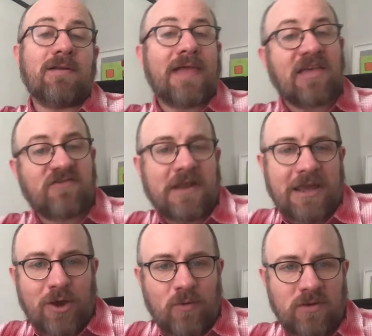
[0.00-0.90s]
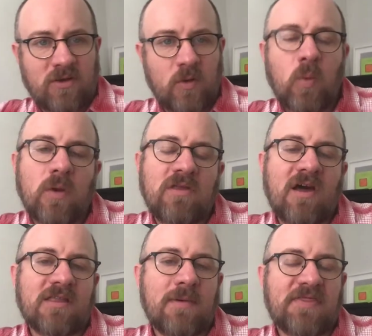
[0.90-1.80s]
Last video, we
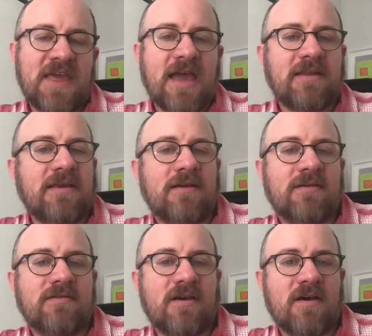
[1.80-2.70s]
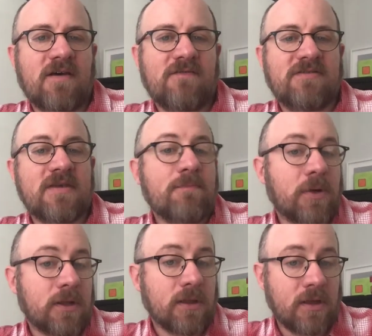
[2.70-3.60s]
talked about the ideas of
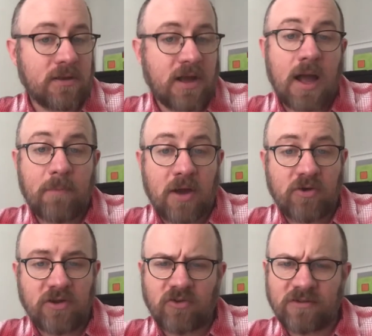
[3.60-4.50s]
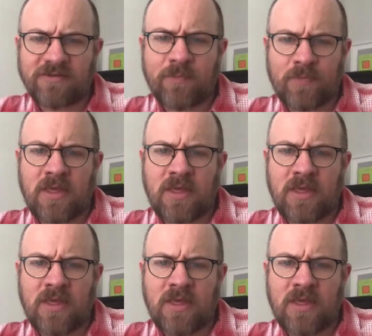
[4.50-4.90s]
simple and compound interest.